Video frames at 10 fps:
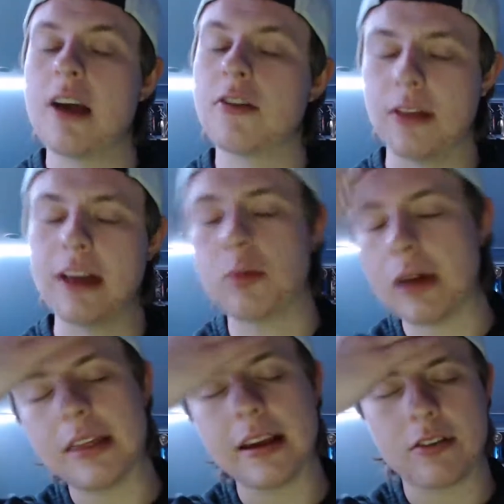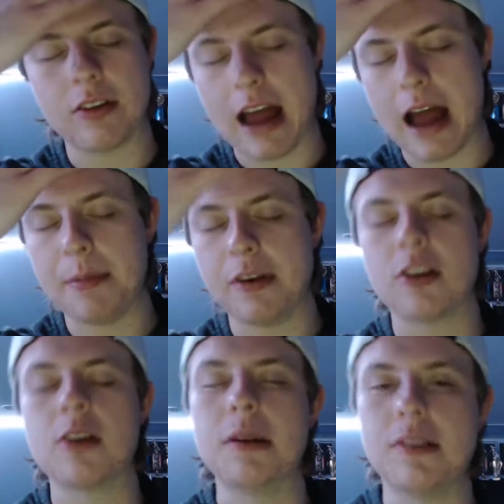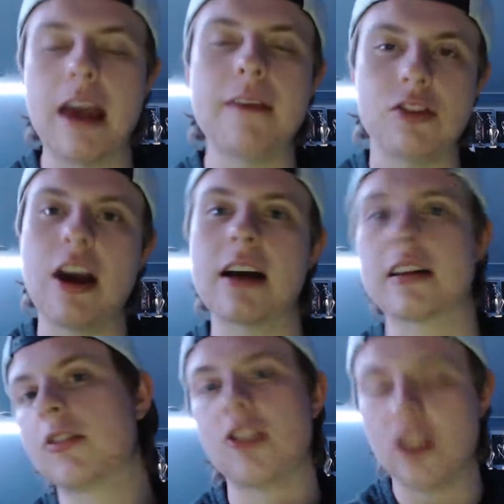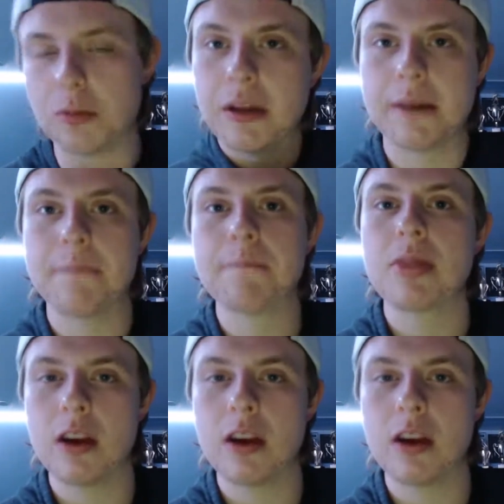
So that's what I think is going to happen. It's going to be Dave and Jack that's going to split.